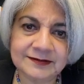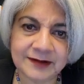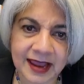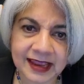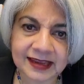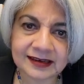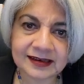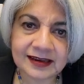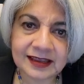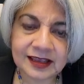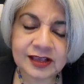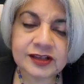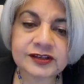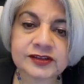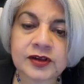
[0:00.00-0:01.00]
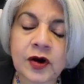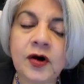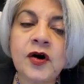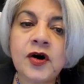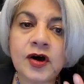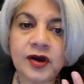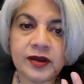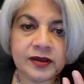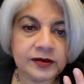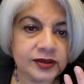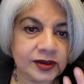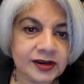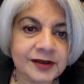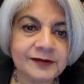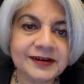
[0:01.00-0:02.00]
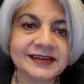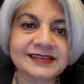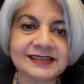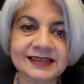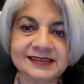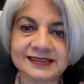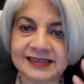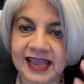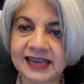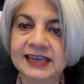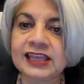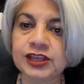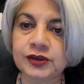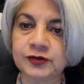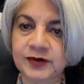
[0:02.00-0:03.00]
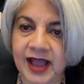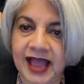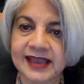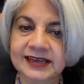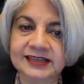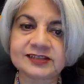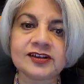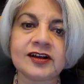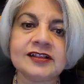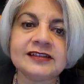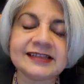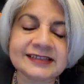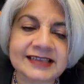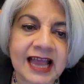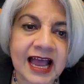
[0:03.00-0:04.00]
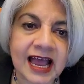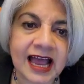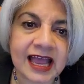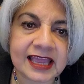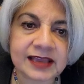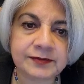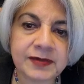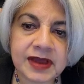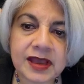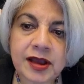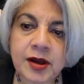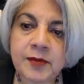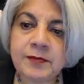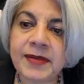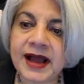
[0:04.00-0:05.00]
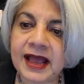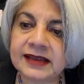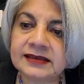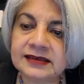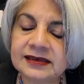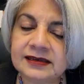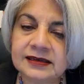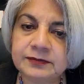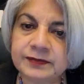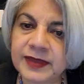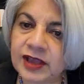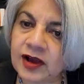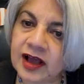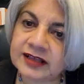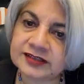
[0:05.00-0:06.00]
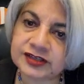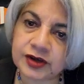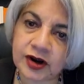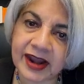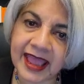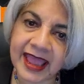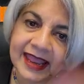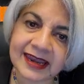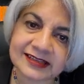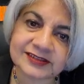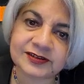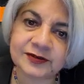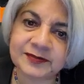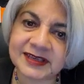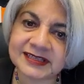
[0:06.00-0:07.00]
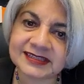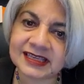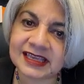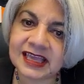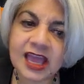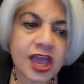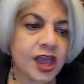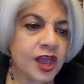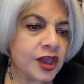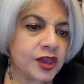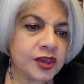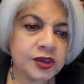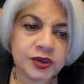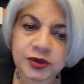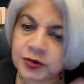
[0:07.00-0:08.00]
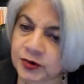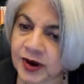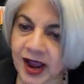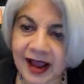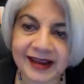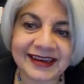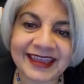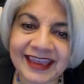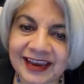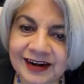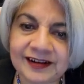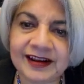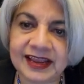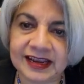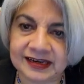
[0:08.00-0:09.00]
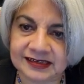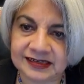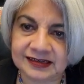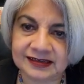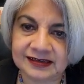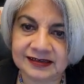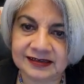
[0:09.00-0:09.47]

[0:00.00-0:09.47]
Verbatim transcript: Right? So, universe is sending you guidance all the time, but because your head is so busy, you can't hear it.